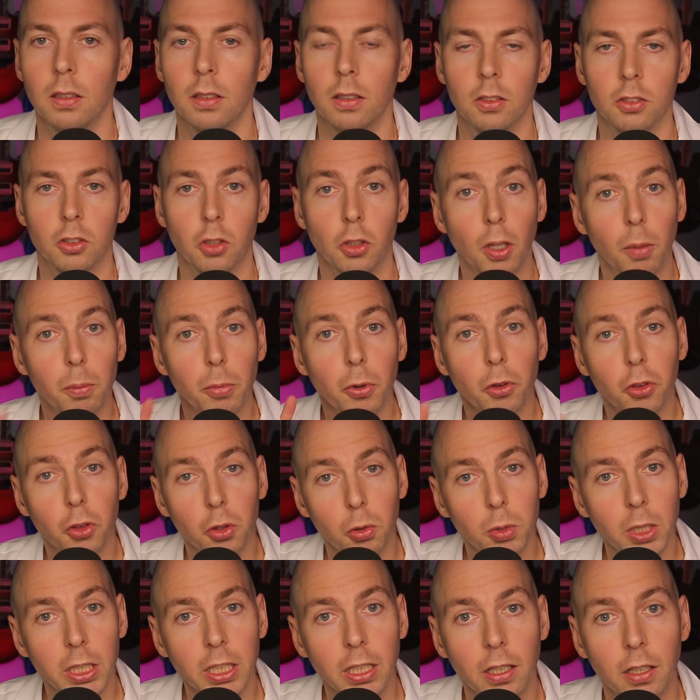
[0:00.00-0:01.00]
So number
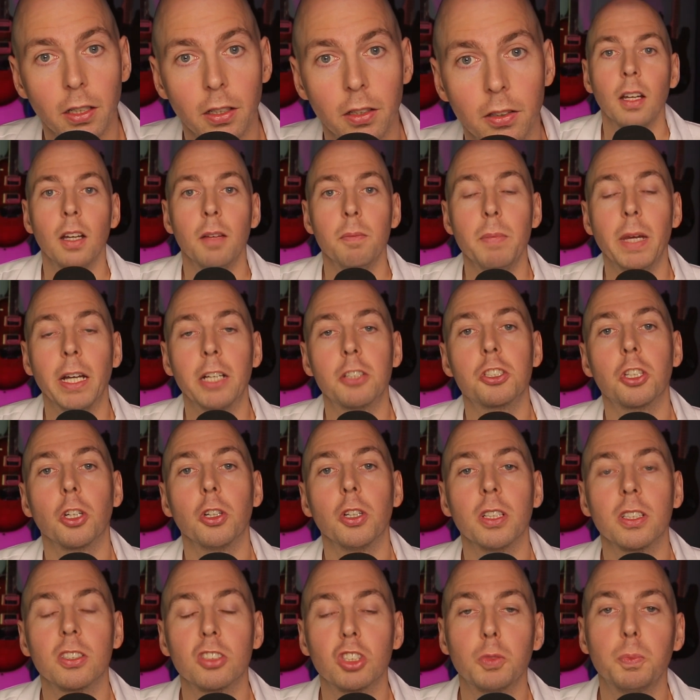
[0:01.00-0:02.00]
three, Make sure to
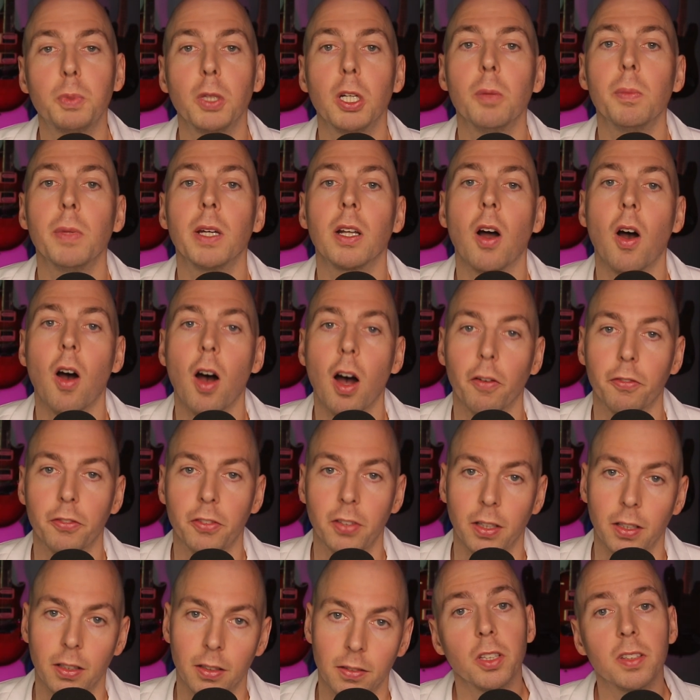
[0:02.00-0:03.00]
experiment
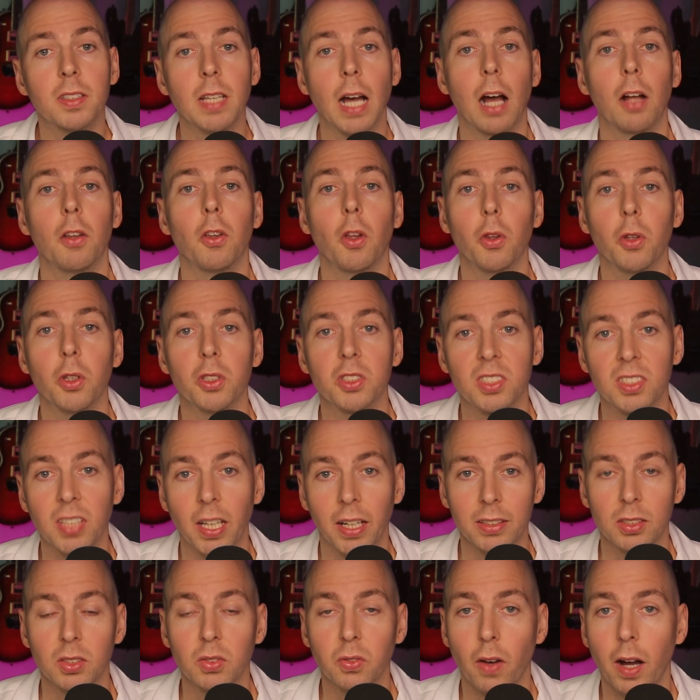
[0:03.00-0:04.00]
often. Download those
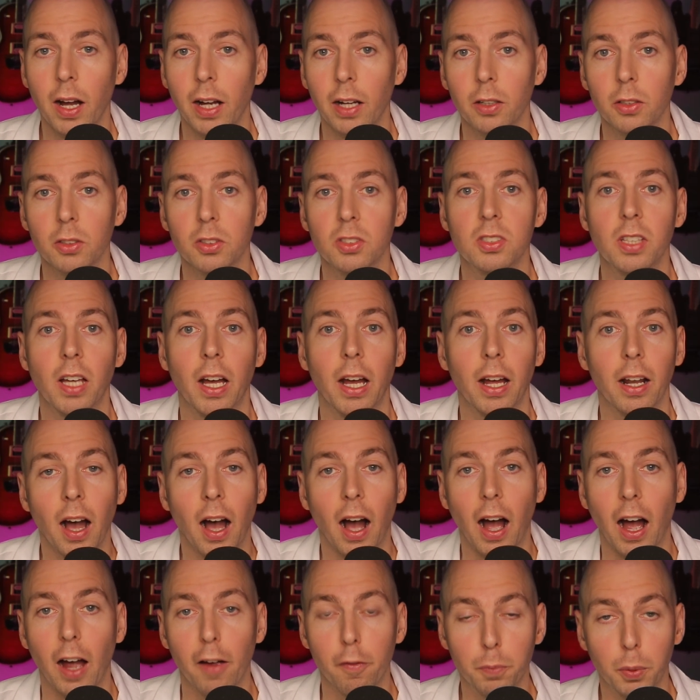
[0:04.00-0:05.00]
test files that
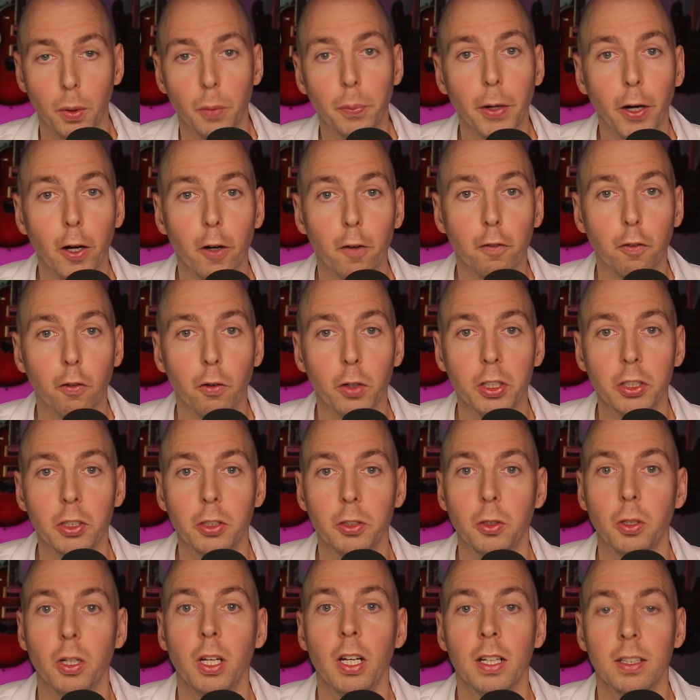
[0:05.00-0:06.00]
I've prepared for
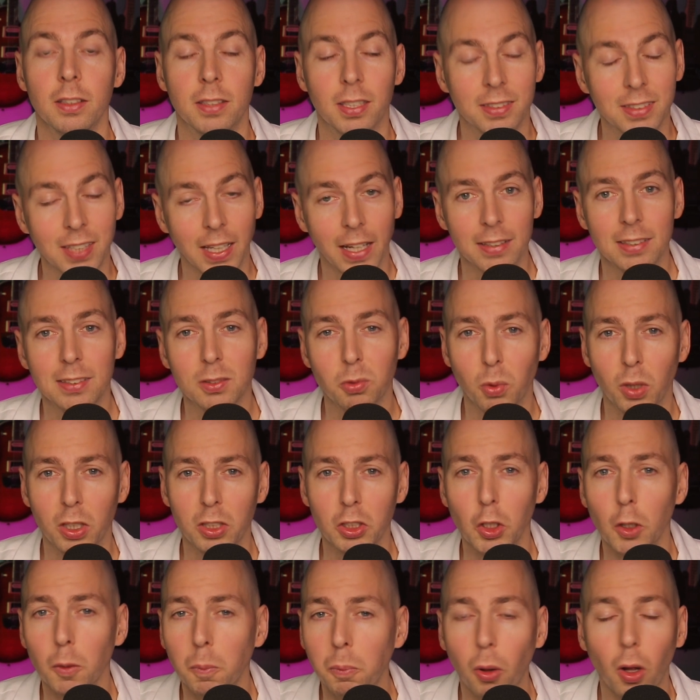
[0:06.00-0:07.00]
you to test what
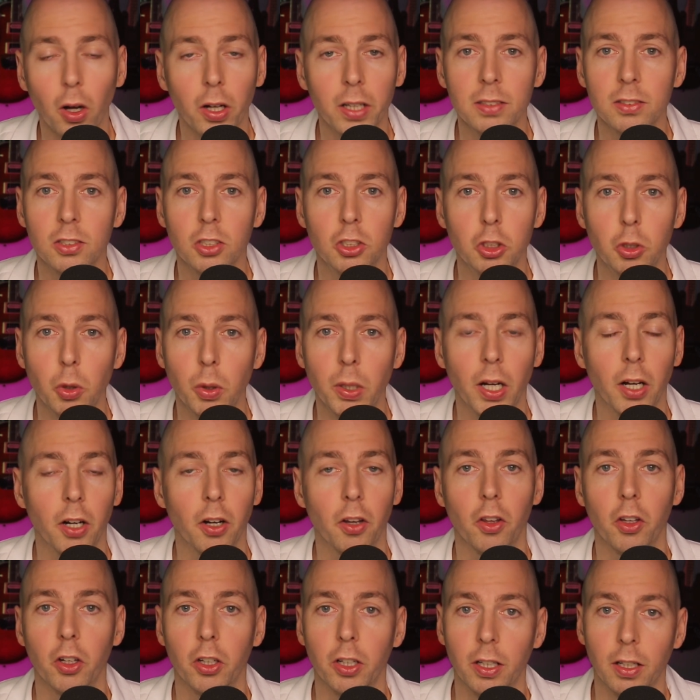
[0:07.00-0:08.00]
your plugins are doing under
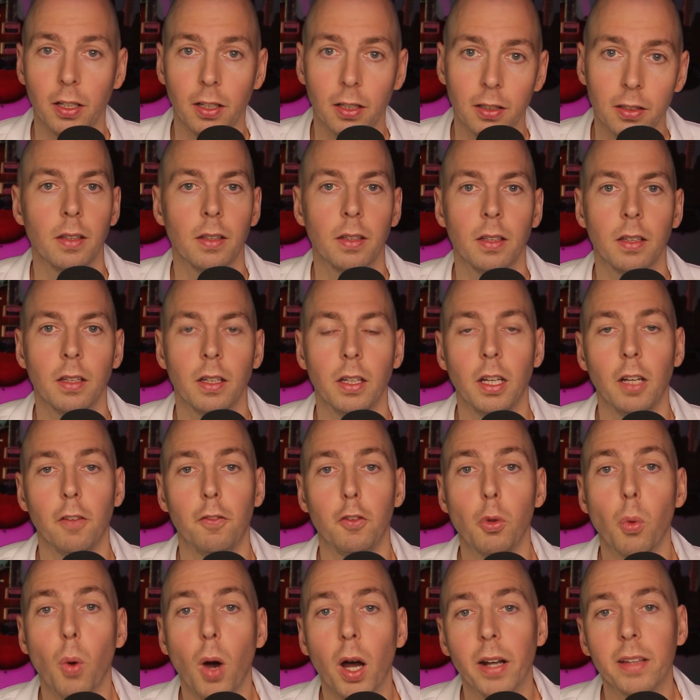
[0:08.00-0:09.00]
the hood. And if you
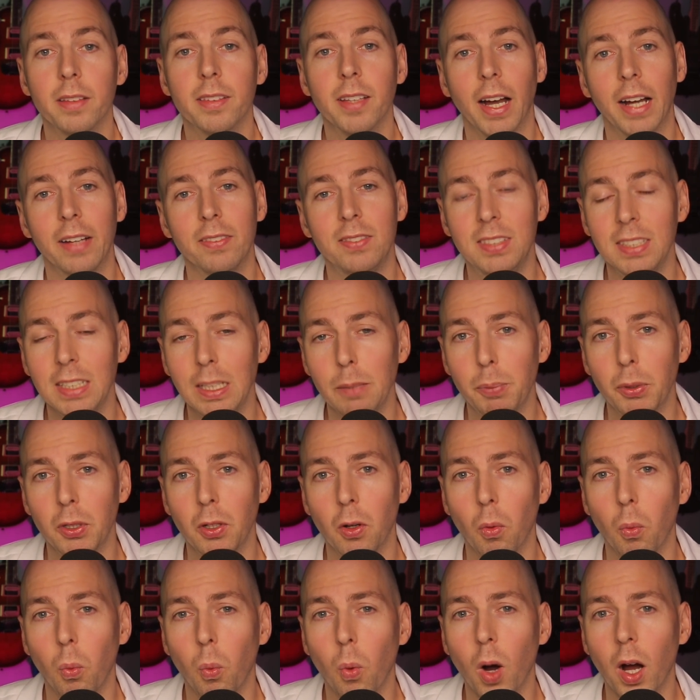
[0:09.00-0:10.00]
want to dive deep into
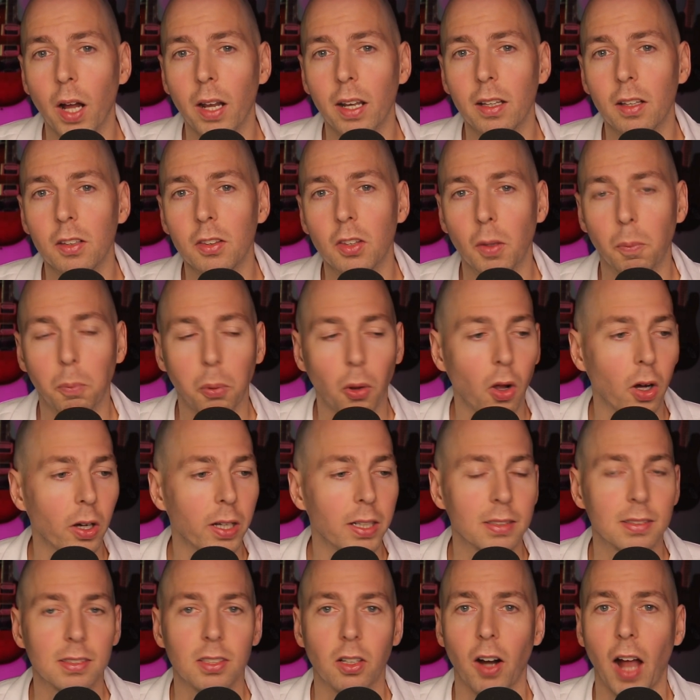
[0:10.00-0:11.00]
what the
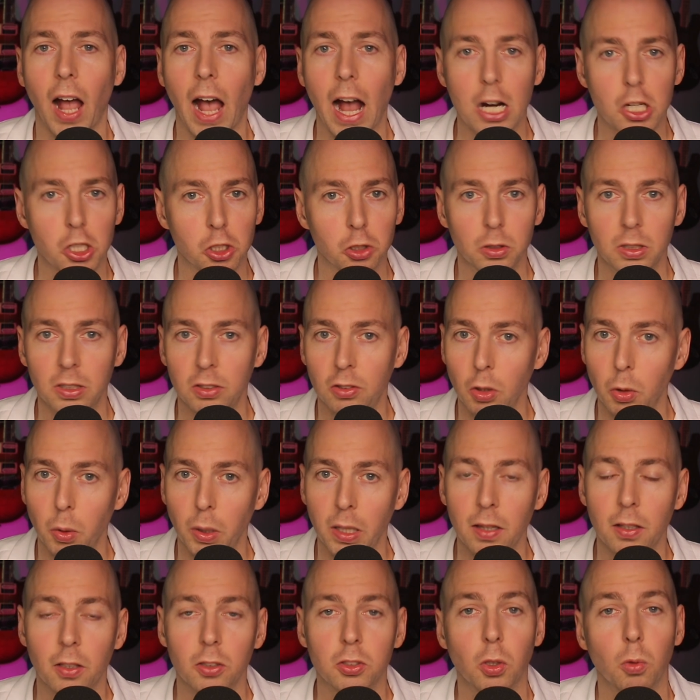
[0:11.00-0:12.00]
plugins are actually doing,
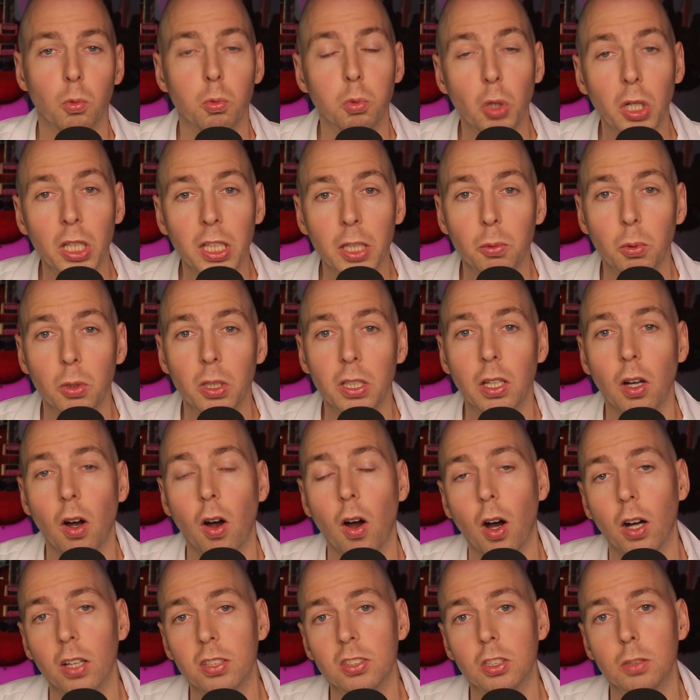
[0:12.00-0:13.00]
there's a really, really
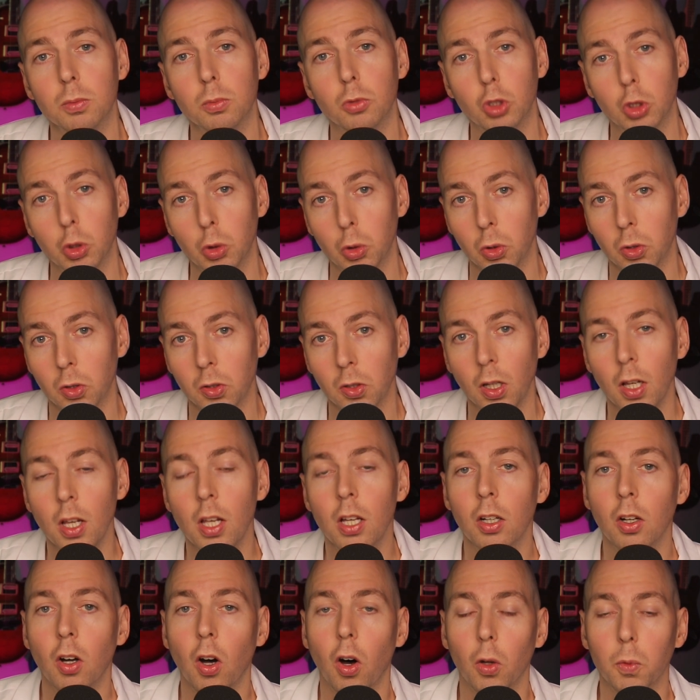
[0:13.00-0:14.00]
awesome tool
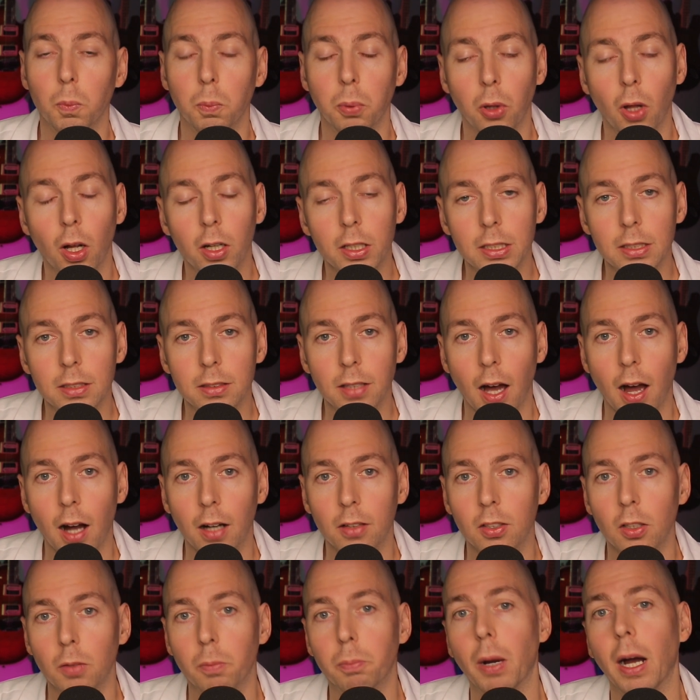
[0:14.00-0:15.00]
called Plugin
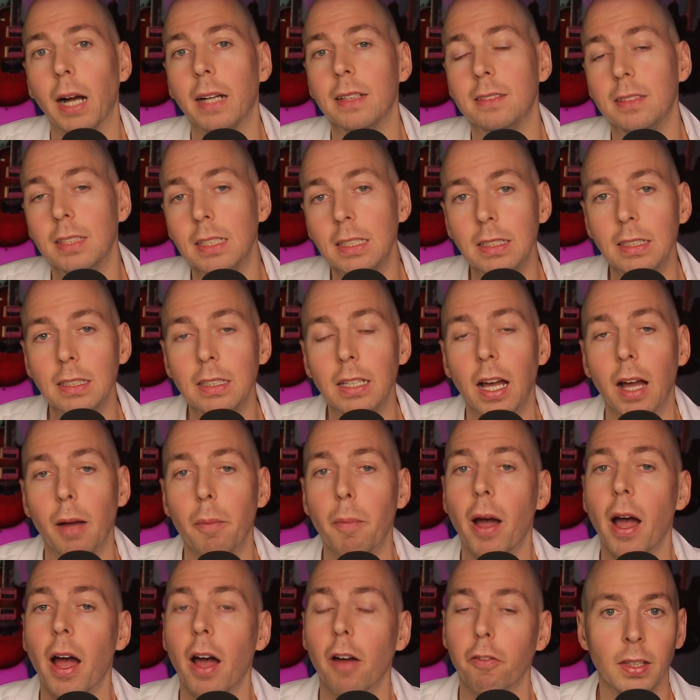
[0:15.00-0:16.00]
Doctor by
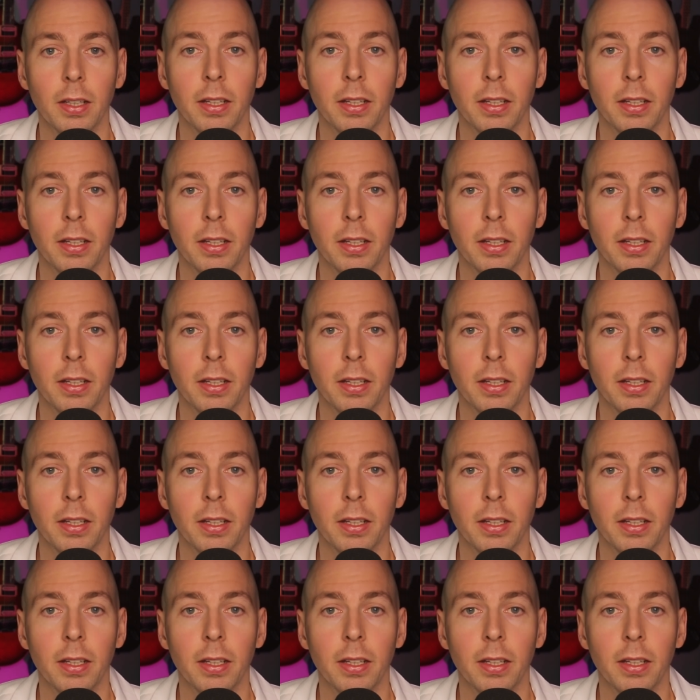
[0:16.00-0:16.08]
DDMF.